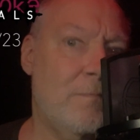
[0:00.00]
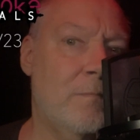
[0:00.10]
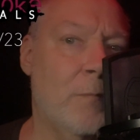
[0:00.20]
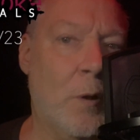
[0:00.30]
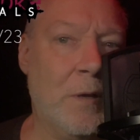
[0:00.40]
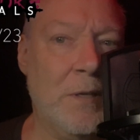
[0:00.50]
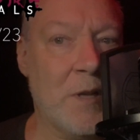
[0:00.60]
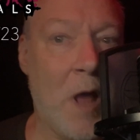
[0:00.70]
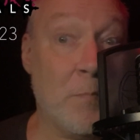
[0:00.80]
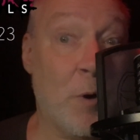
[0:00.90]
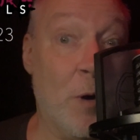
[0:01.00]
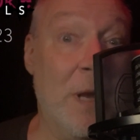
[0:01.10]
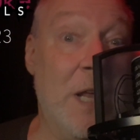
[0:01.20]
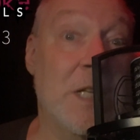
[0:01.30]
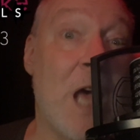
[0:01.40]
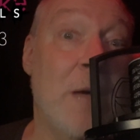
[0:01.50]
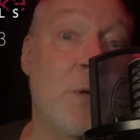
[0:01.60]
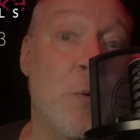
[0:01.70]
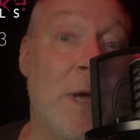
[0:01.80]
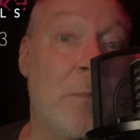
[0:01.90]
look is not permanent. I'm
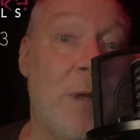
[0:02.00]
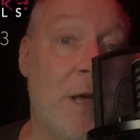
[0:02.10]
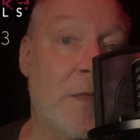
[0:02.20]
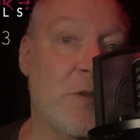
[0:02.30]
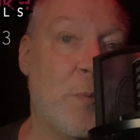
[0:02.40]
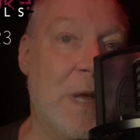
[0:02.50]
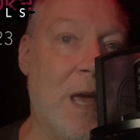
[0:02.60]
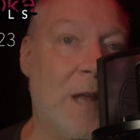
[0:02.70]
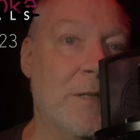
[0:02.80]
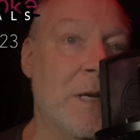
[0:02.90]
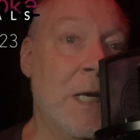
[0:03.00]
doing a play this weekend.